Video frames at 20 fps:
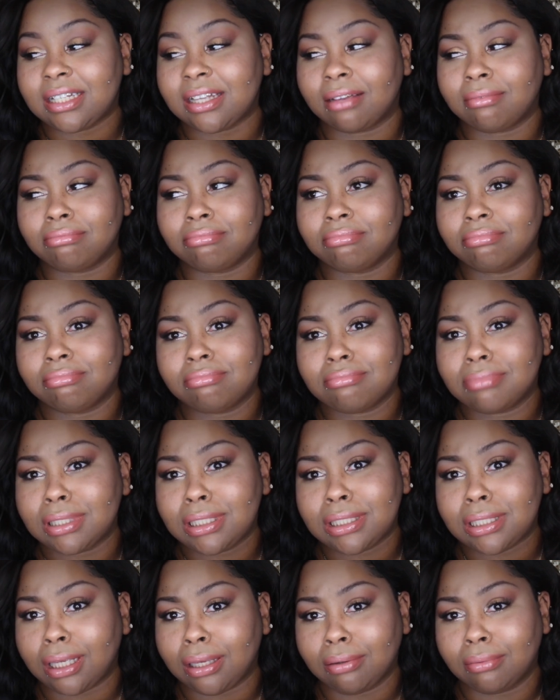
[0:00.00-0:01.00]
and
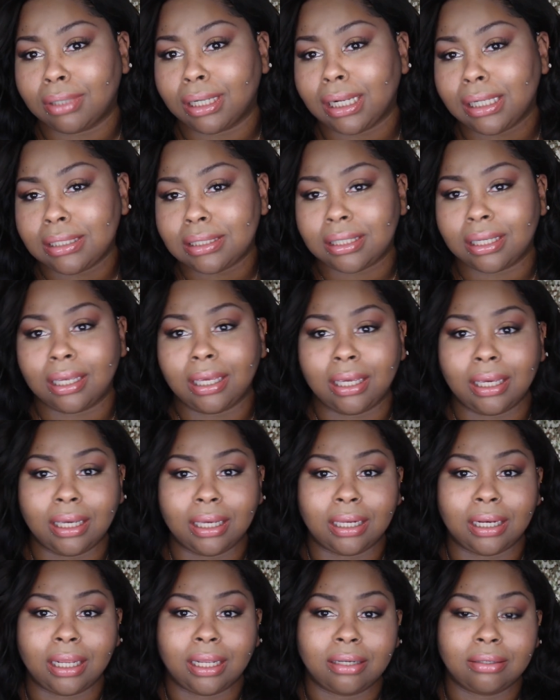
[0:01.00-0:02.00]
seeing what I
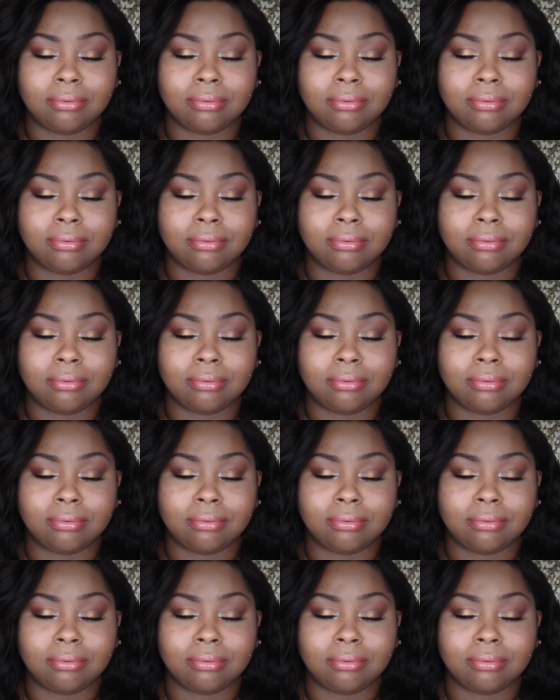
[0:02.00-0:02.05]
did.